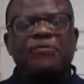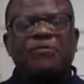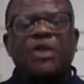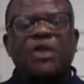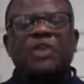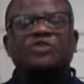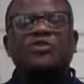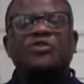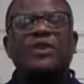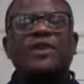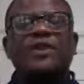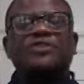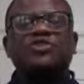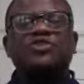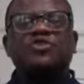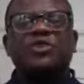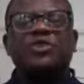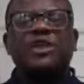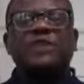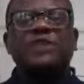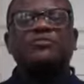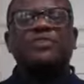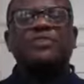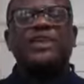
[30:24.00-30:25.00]
so that you
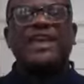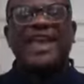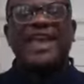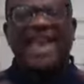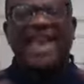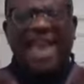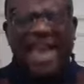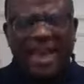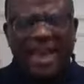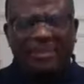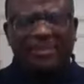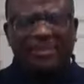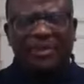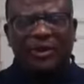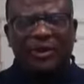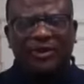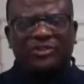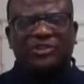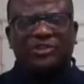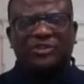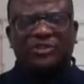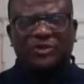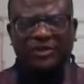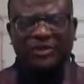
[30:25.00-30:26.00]
can be
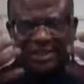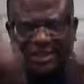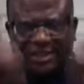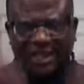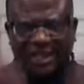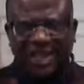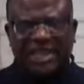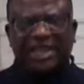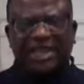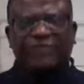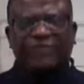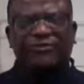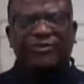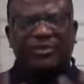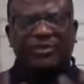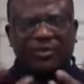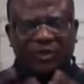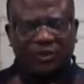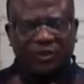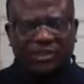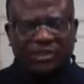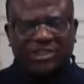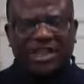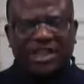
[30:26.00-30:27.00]
able to think from
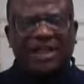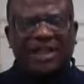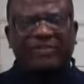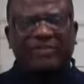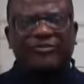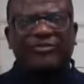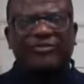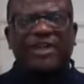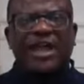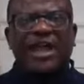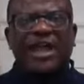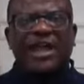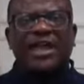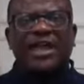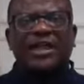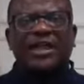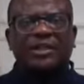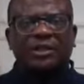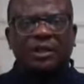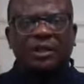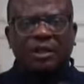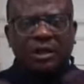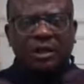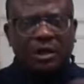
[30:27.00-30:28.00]
yourself and
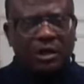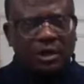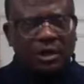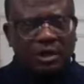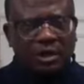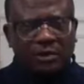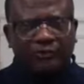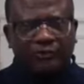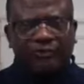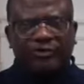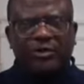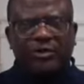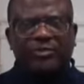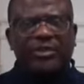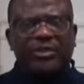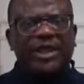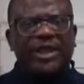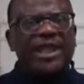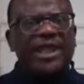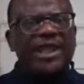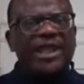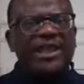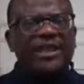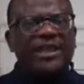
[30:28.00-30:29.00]
learn from
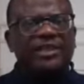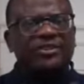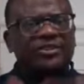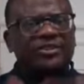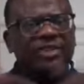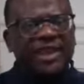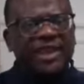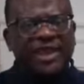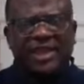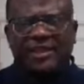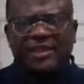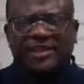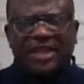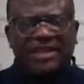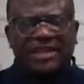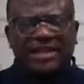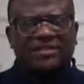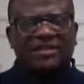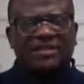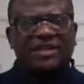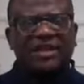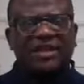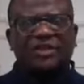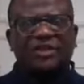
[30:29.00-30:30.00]
anything
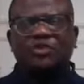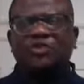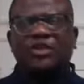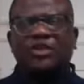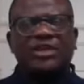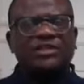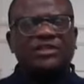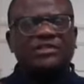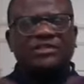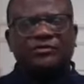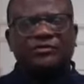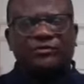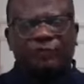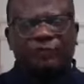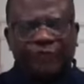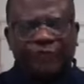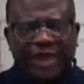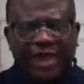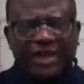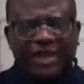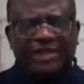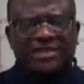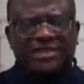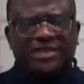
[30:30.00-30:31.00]
that you can
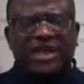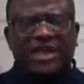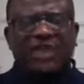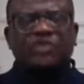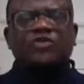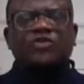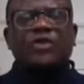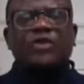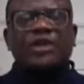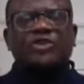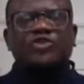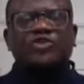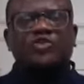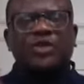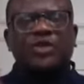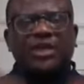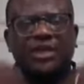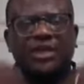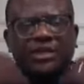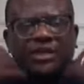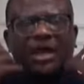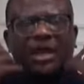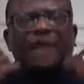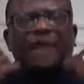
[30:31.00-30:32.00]
find so that you
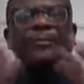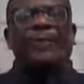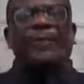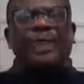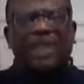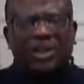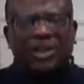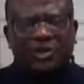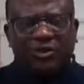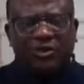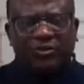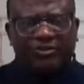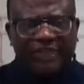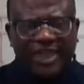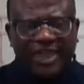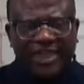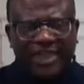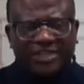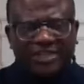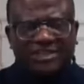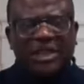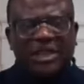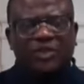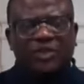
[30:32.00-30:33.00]
can
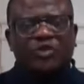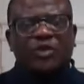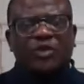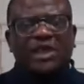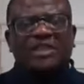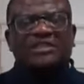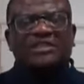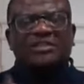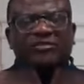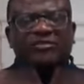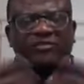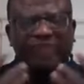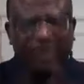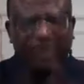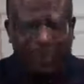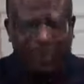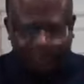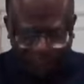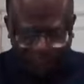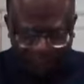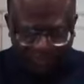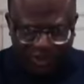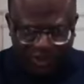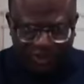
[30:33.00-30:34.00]
innovate, you can
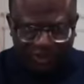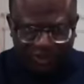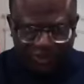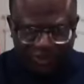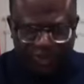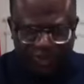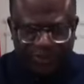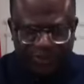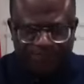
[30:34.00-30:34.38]
develop your country.